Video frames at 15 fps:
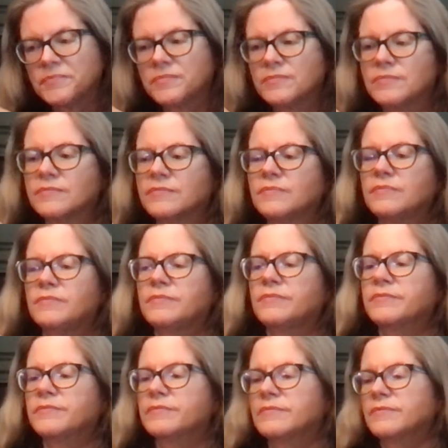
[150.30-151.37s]

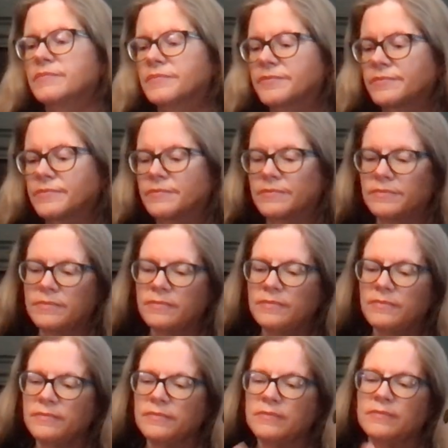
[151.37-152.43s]

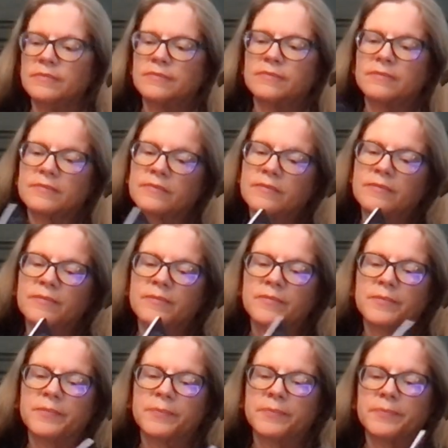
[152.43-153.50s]

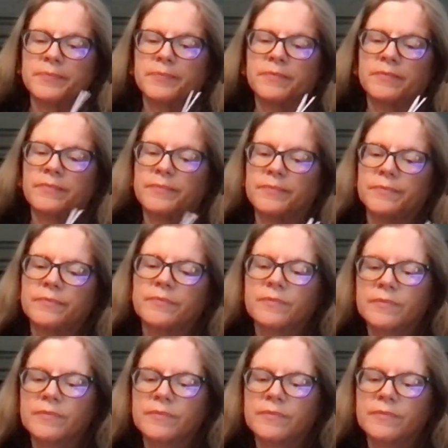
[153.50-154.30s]
Nobody speaks.